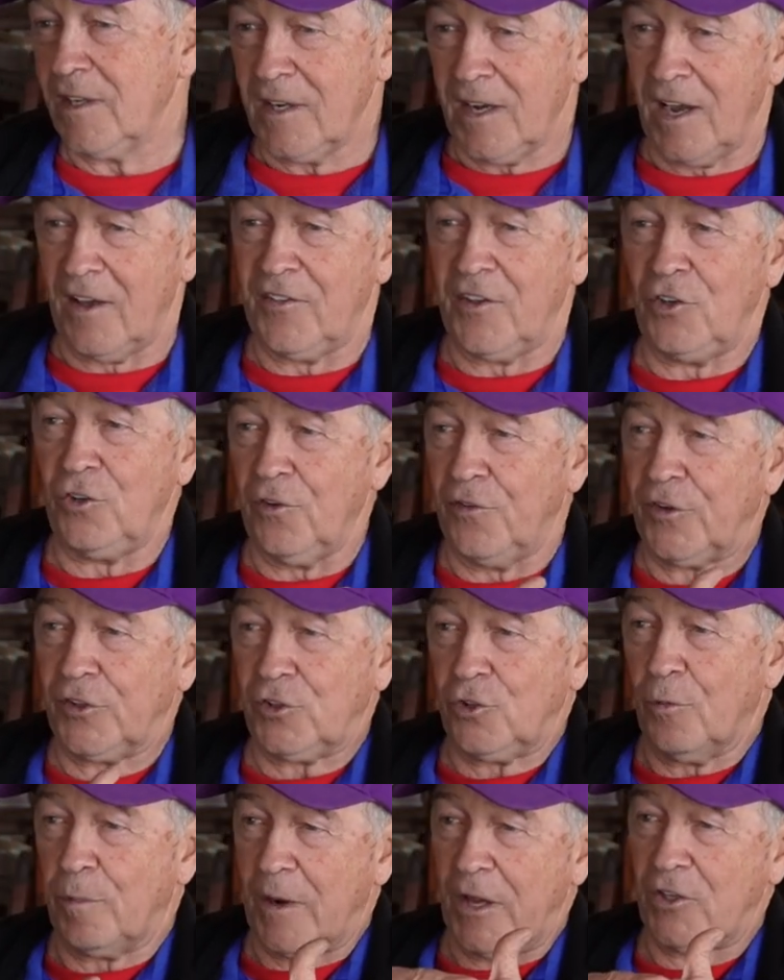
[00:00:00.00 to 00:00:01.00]
Yeah. And then you
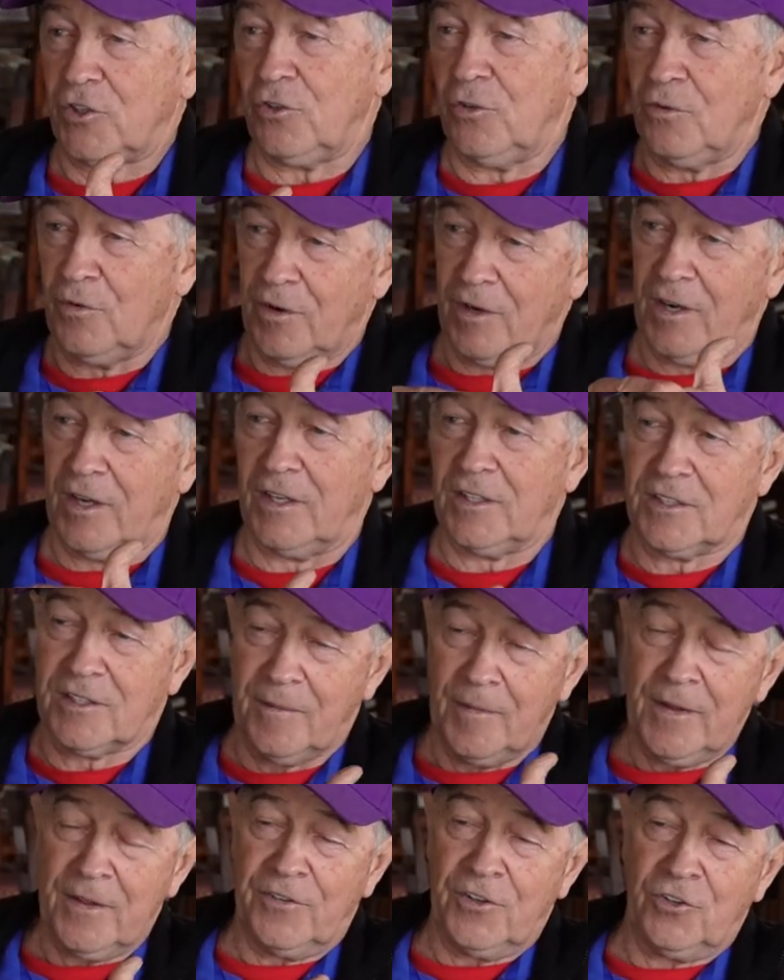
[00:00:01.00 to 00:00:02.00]
fit your place, you realise,
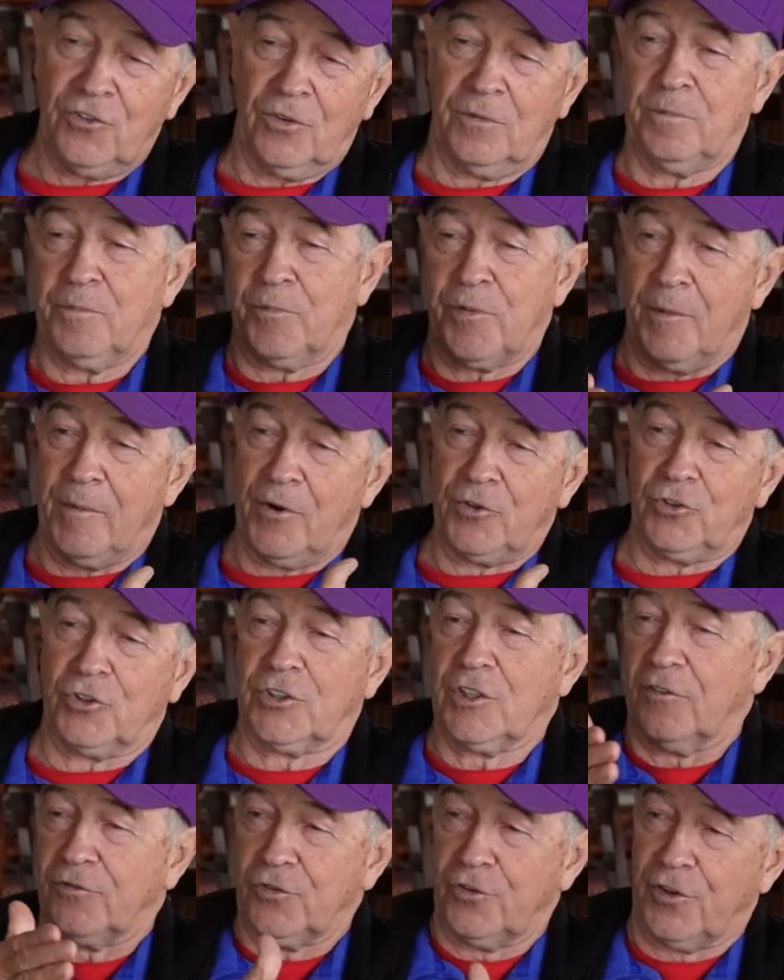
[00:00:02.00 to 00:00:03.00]
then you promote
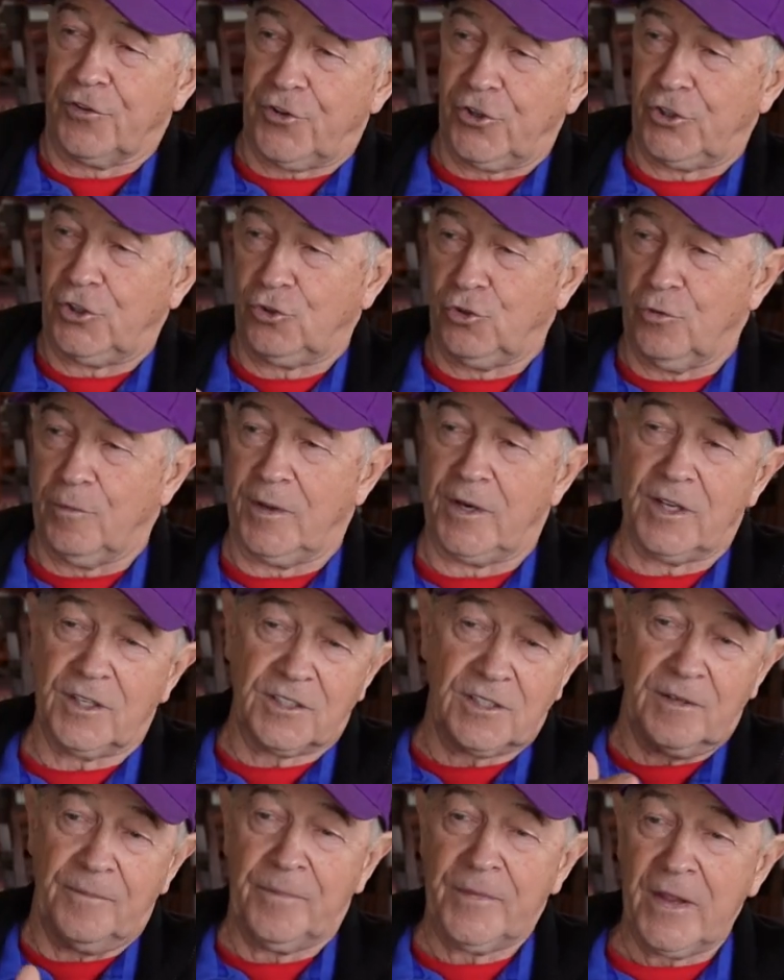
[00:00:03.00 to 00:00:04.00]
yourself to the thirty-two
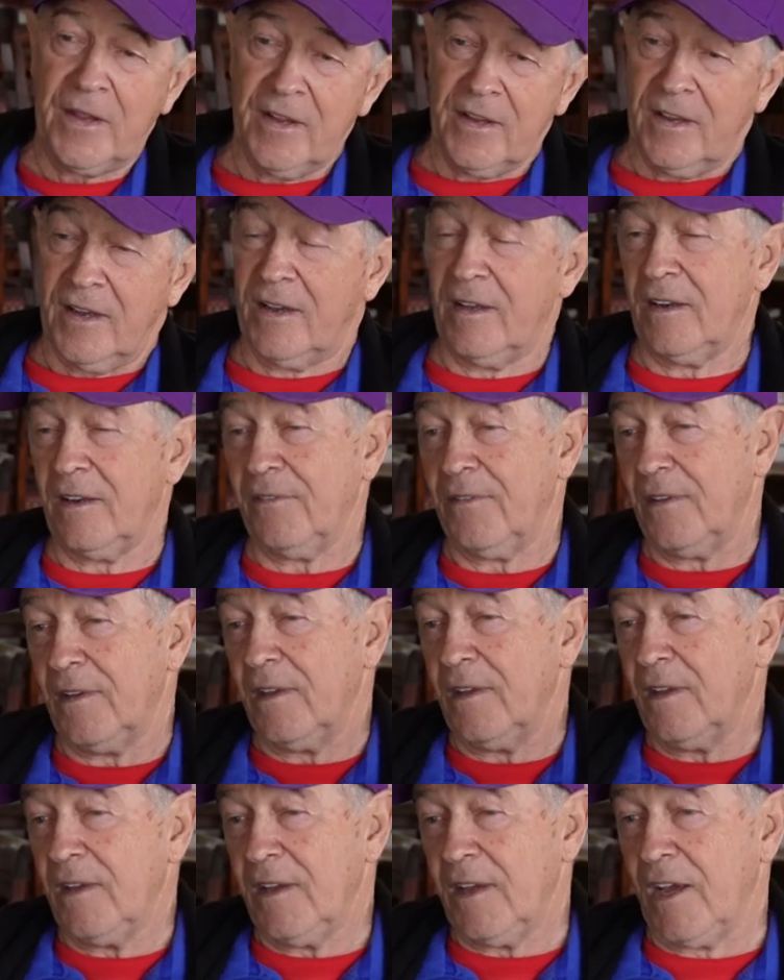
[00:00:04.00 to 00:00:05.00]
minutes. And I've,
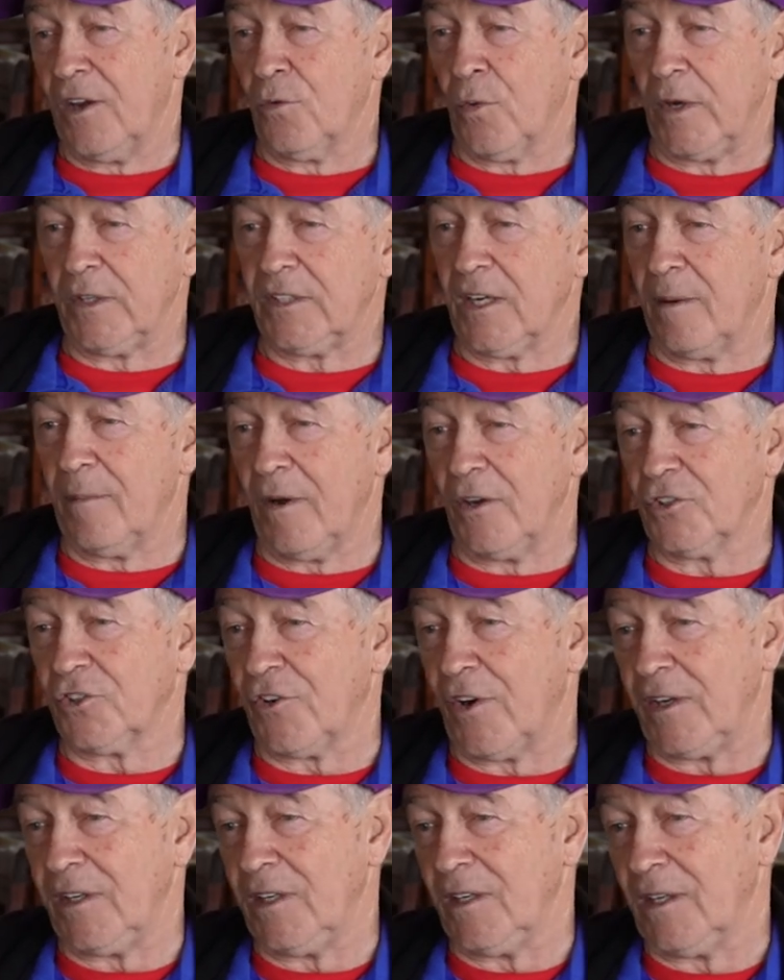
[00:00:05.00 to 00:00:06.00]
at one time I was
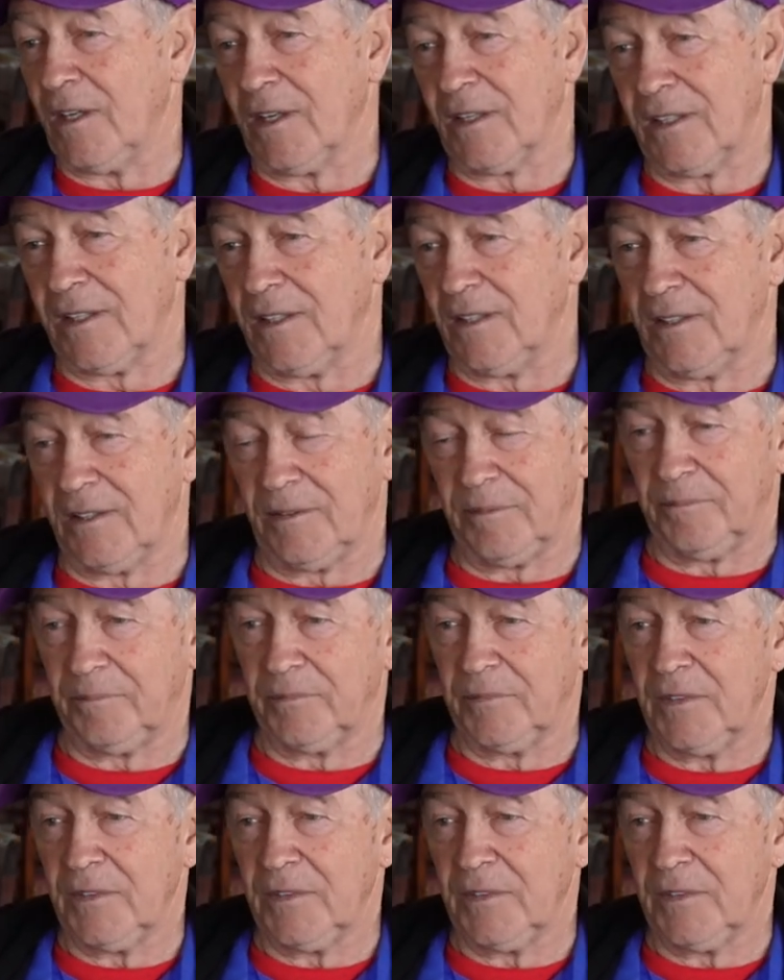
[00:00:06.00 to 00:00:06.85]
running like a